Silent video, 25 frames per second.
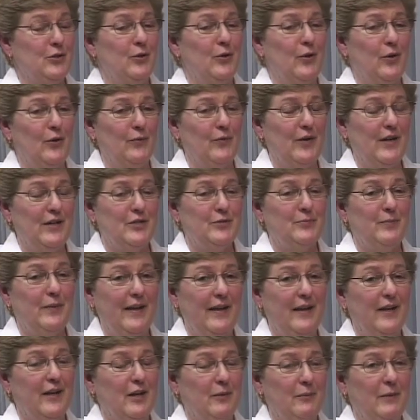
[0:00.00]
Long Range
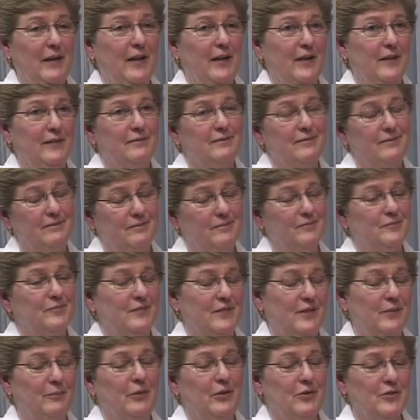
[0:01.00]
Planning Committee
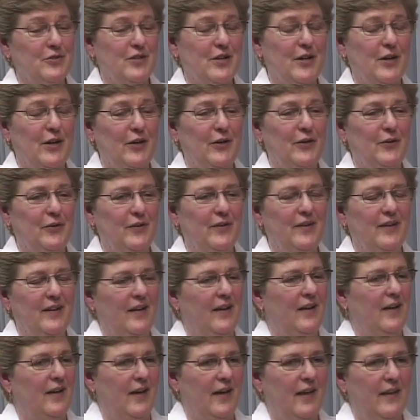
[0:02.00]
some years ago,
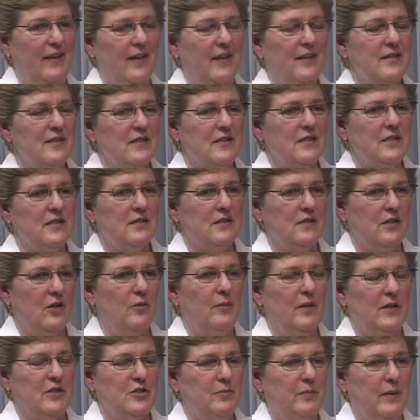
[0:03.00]
and this is so
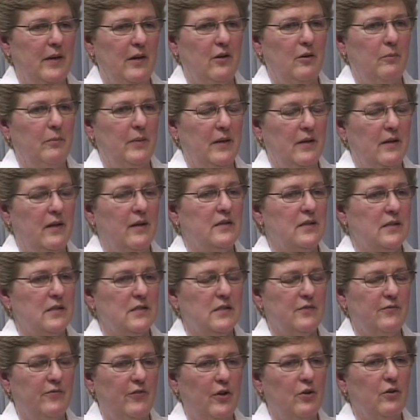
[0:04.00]
much better because
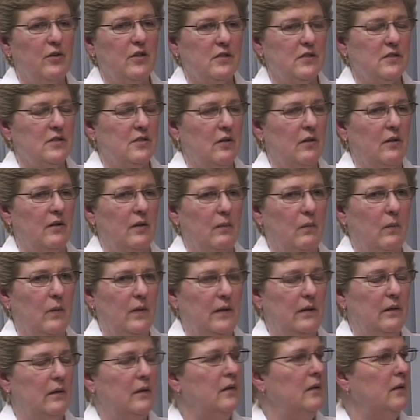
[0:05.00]
it's focused on the
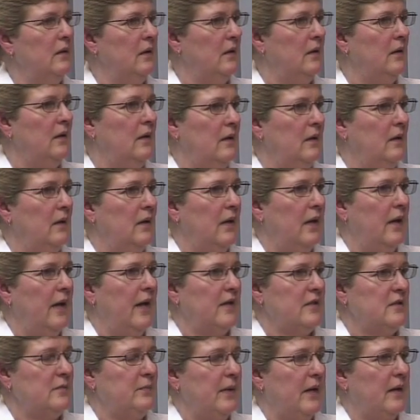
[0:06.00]
one
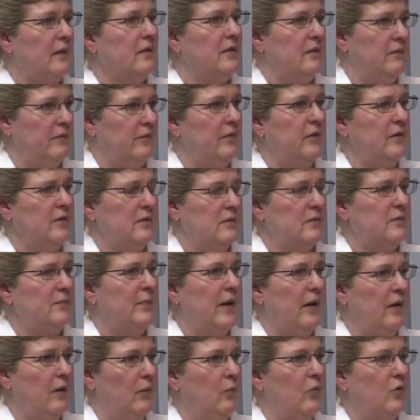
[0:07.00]
aspect of the
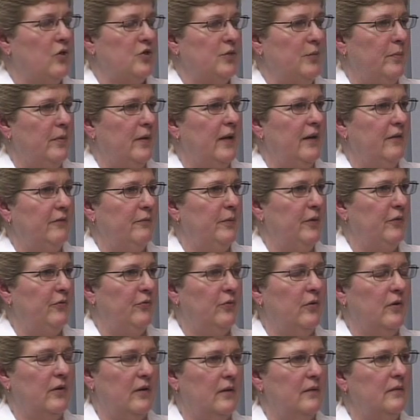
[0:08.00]
inspiring worship life.
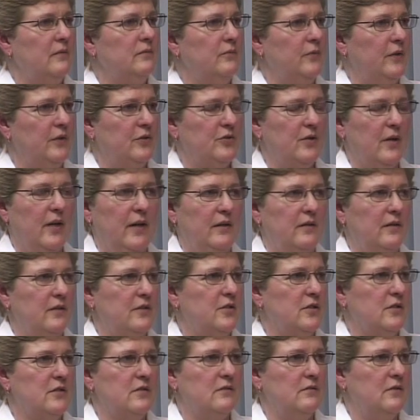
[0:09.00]
Before, we tried to
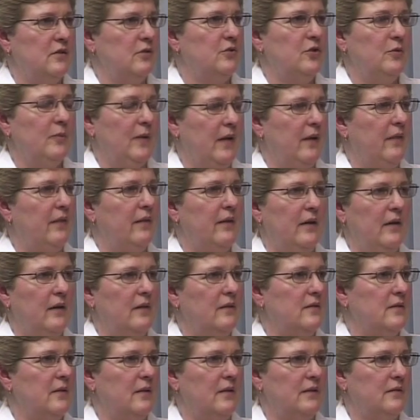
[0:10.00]
just do too many
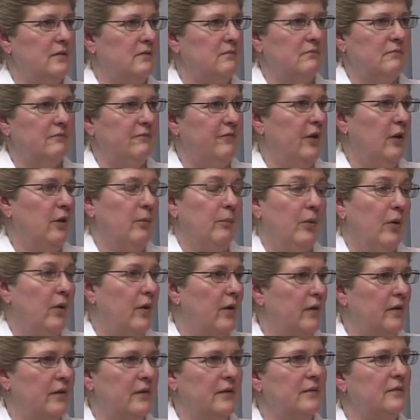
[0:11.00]
things and it fell
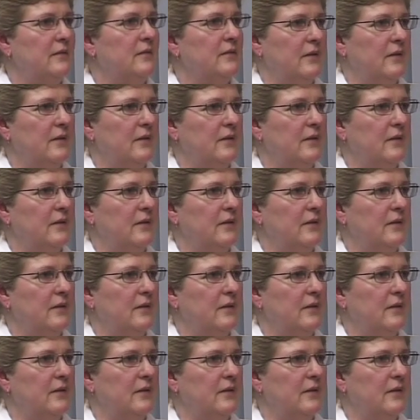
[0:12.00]
apart.